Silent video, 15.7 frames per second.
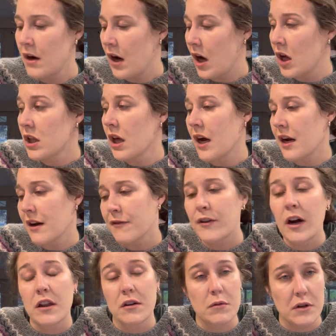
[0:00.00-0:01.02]
A lot of
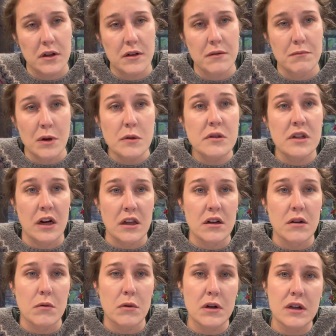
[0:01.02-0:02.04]
colorwork, most
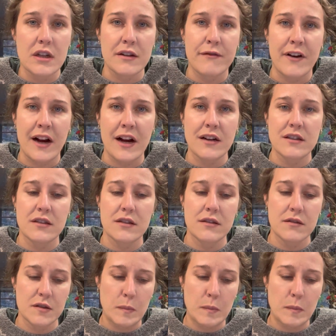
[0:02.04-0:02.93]
colorwork, in fact,